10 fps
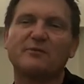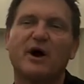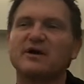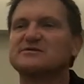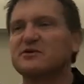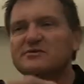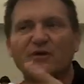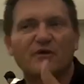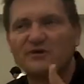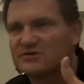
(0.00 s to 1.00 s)
Bonnie's always
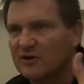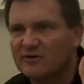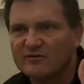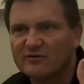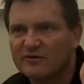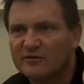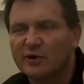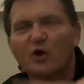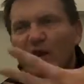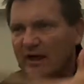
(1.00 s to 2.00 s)
been on this sort
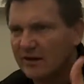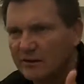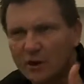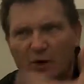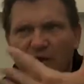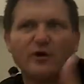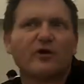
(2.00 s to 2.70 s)
of learning